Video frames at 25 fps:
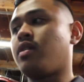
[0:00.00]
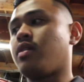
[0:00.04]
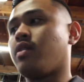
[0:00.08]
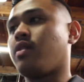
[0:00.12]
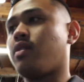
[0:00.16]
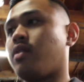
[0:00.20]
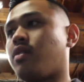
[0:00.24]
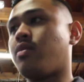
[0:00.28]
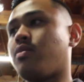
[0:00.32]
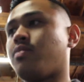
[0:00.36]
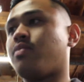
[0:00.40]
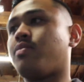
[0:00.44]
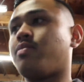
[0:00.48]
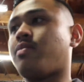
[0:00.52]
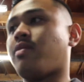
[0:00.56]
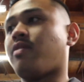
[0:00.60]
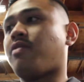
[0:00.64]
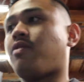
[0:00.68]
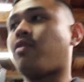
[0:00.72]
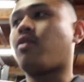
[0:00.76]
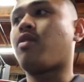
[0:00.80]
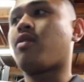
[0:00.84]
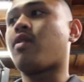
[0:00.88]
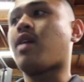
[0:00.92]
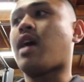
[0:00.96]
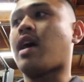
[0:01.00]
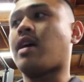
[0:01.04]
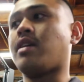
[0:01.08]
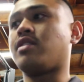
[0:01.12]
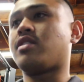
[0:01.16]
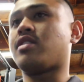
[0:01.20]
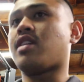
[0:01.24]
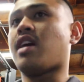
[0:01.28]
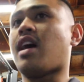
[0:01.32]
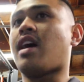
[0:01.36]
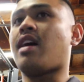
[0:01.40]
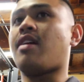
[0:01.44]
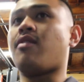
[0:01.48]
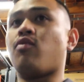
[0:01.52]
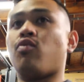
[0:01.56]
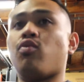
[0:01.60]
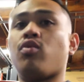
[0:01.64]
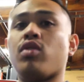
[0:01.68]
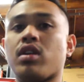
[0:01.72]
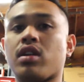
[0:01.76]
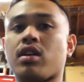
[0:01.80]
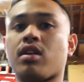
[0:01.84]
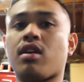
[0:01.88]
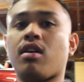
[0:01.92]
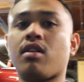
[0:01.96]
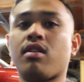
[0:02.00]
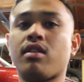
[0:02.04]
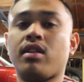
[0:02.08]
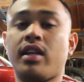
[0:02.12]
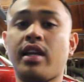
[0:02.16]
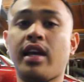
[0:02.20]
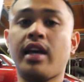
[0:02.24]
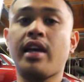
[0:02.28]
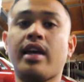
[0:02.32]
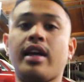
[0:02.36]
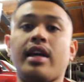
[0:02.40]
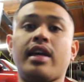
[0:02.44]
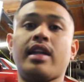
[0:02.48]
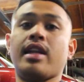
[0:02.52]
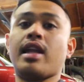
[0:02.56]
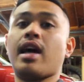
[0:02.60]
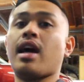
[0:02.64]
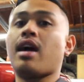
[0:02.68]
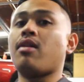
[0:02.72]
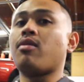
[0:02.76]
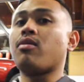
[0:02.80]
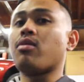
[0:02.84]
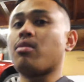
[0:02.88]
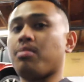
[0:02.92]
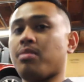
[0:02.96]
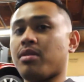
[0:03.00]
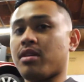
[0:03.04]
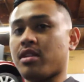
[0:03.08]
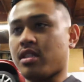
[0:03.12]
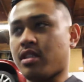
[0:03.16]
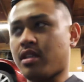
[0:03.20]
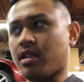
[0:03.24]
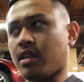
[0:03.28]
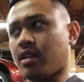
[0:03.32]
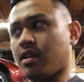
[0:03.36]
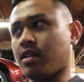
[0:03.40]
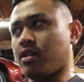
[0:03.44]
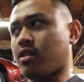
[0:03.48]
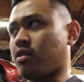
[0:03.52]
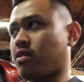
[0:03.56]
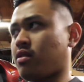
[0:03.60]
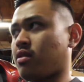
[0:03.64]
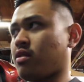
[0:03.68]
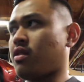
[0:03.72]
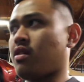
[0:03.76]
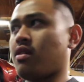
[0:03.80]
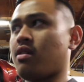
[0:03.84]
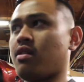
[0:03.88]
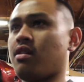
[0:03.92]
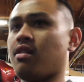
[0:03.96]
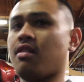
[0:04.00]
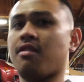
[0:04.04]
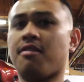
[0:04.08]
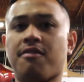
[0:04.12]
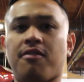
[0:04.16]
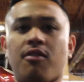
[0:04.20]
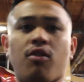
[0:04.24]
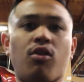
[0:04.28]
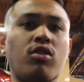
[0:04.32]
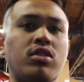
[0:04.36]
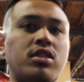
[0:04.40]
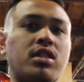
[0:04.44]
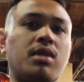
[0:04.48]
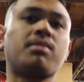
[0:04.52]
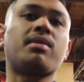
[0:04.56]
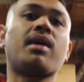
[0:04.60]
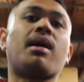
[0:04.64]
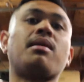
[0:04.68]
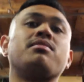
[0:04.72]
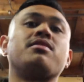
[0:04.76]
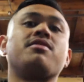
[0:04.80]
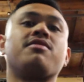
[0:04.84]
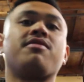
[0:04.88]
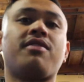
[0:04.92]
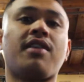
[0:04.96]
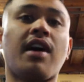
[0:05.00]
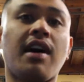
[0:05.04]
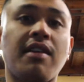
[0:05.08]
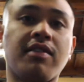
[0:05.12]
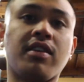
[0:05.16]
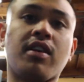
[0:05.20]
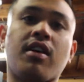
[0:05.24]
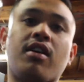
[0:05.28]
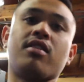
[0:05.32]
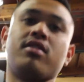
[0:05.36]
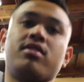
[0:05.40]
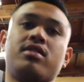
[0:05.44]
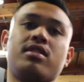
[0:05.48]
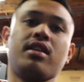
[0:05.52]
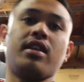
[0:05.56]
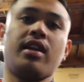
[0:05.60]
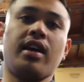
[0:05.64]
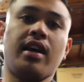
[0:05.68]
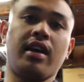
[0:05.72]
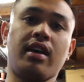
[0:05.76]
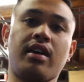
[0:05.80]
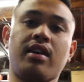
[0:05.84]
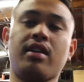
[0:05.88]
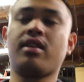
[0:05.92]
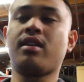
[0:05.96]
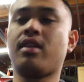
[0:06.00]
You know, before I used to have 1 car a day, and now we're pushing 4, sometimes 5 cars a day.